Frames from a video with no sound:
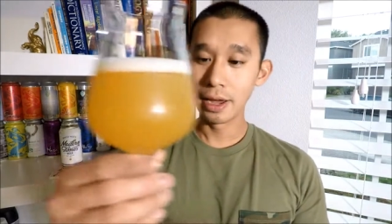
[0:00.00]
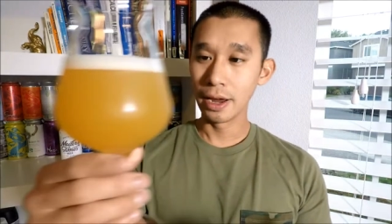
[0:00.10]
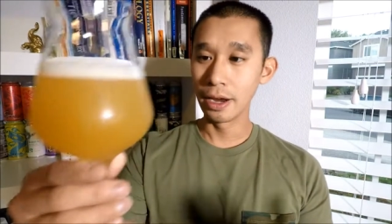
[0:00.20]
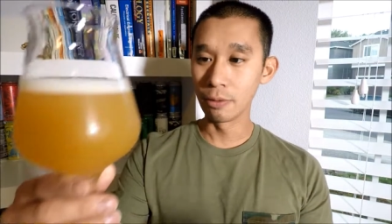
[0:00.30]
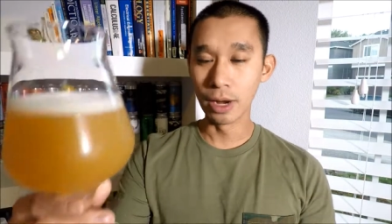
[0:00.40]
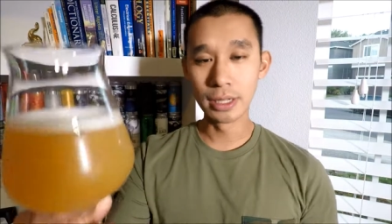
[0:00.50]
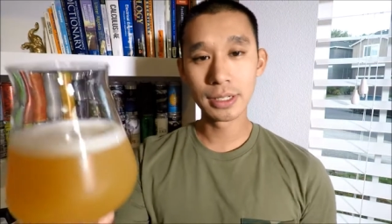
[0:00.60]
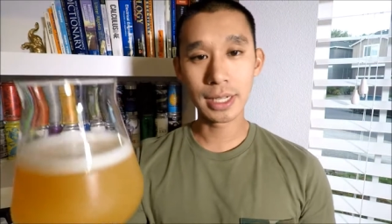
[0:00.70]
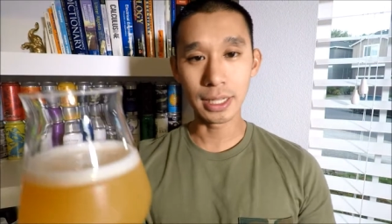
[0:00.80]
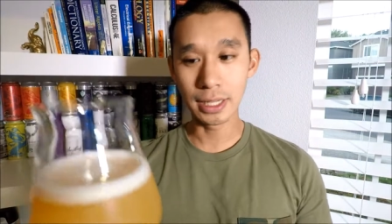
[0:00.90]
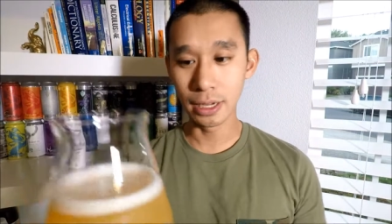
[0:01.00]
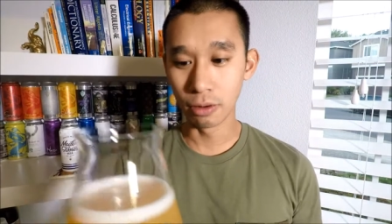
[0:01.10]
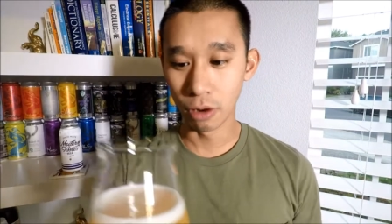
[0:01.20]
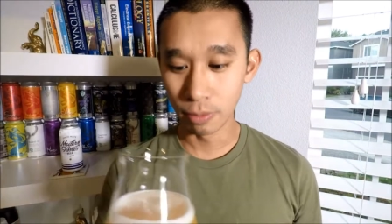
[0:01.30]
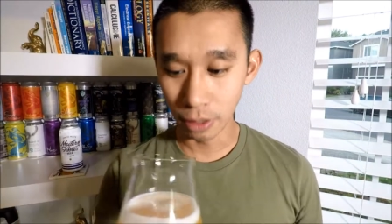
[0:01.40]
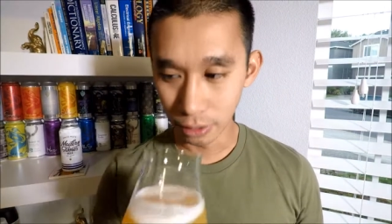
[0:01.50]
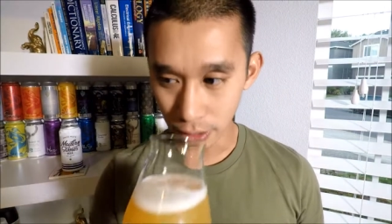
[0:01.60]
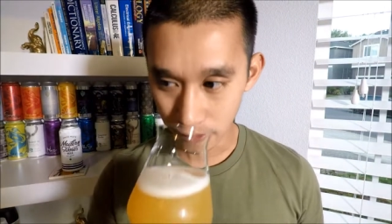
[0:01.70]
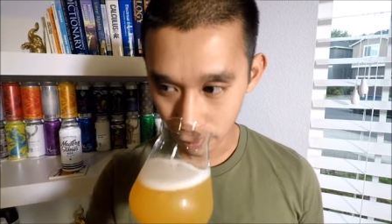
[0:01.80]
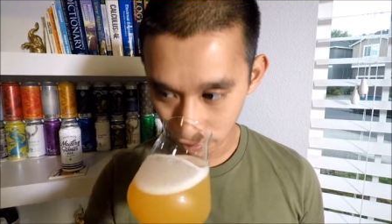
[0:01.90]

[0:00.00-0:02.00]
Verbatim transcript: Anyways, let's get the aroma on this.